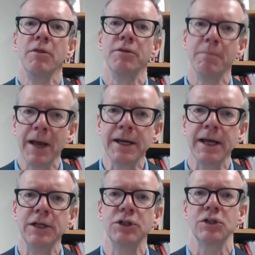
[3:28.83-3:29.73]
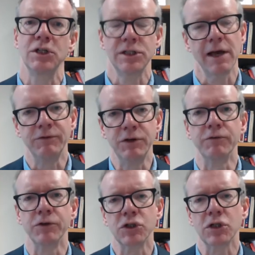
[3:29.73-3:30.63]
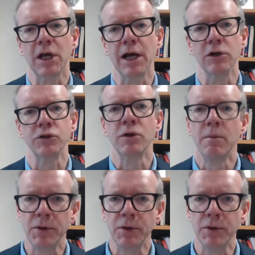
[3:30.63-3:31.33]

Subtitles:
The main agencies have different scales,